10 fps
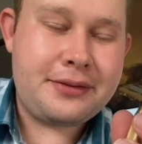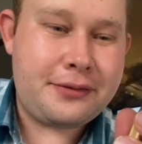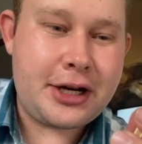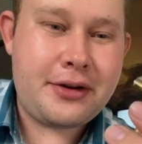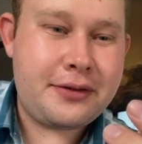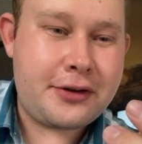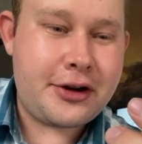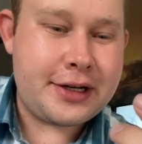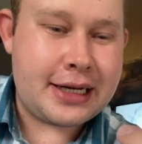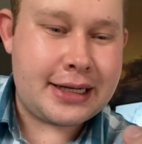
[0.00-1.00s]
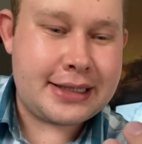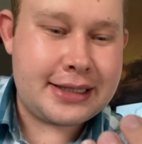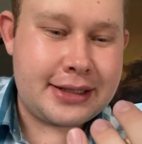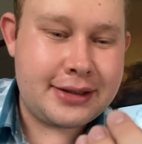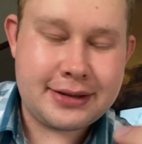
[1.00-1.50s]
Very, very
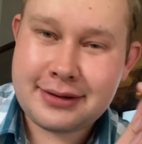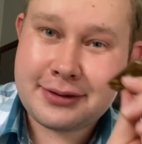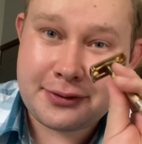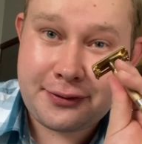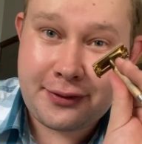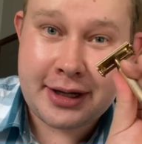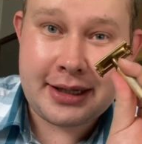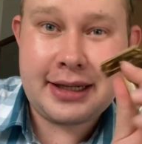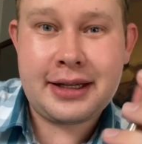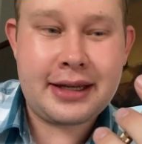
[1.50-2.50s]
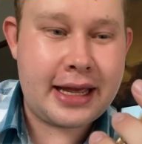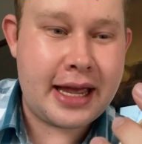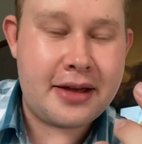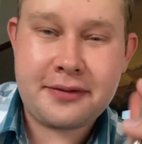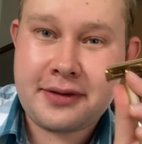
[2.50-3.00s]
nice to finally
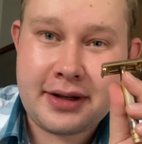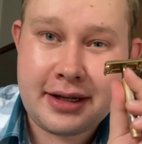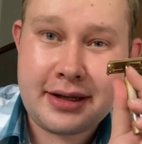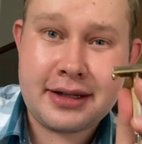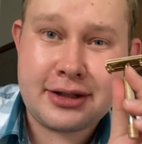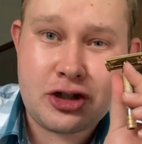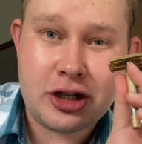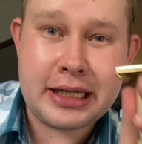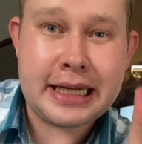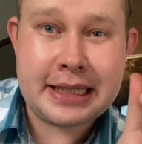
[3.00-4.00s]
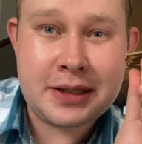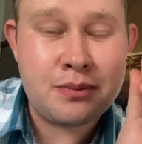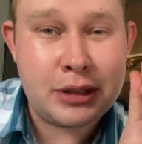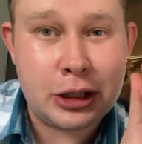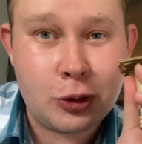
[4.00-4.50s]
have a Gillette
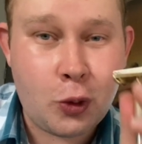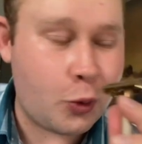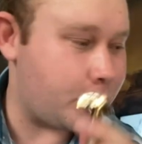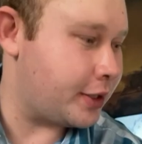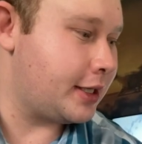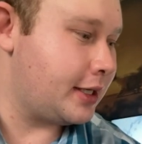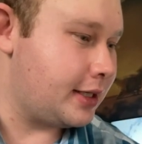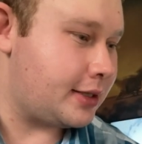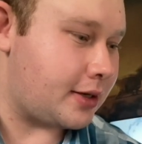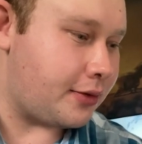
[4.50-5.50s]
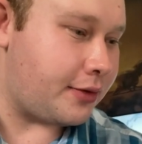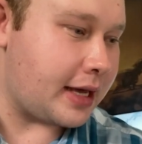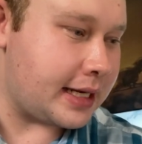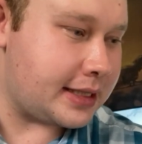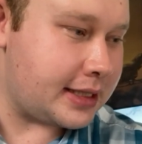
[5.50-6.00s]
Milord. So
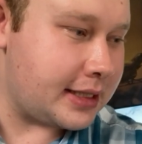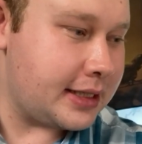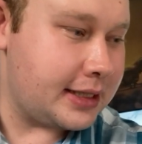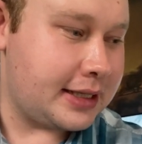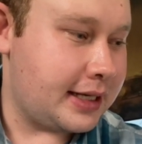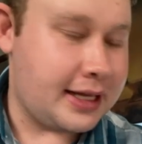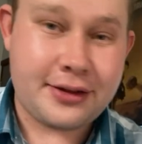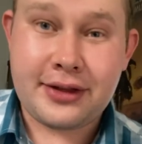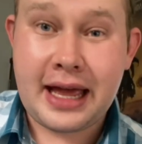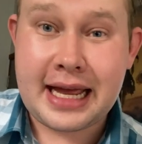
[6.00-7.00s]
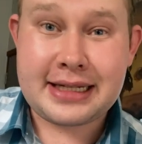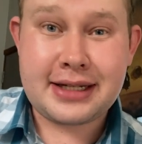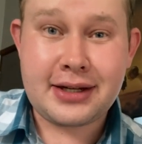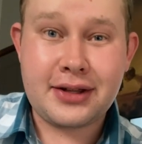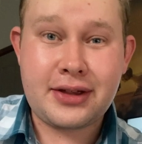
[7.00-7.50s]
that's that.
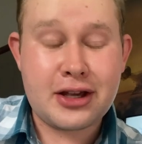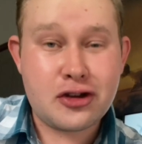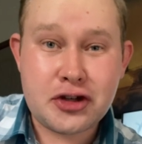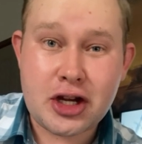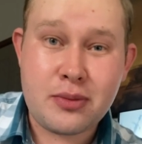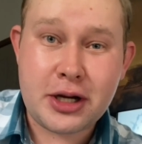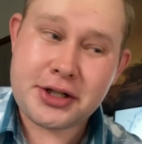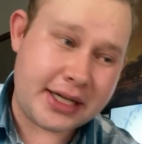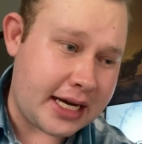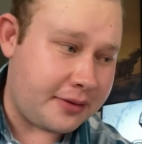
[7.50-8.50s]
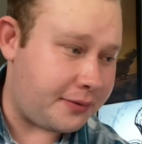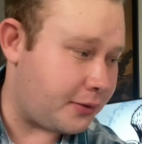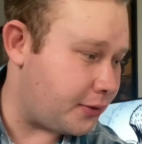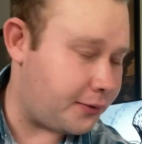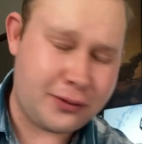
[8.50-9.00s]
Thank you so much again
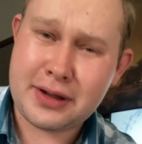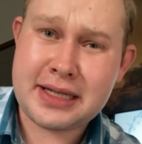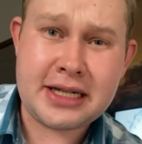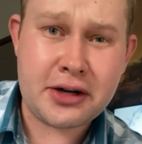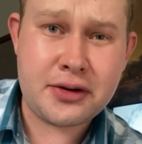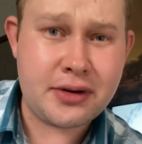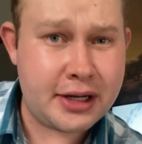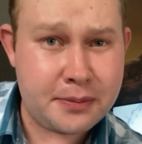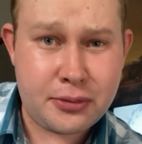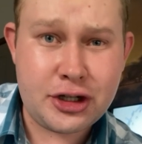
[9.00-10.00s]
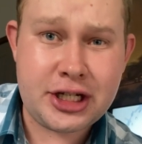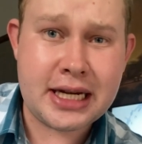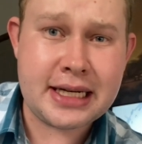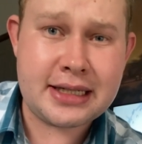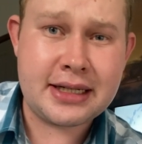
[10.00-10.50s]
for this, Yaku. I
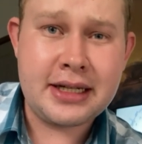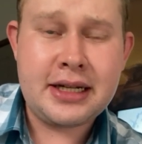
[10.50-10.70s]
appreciate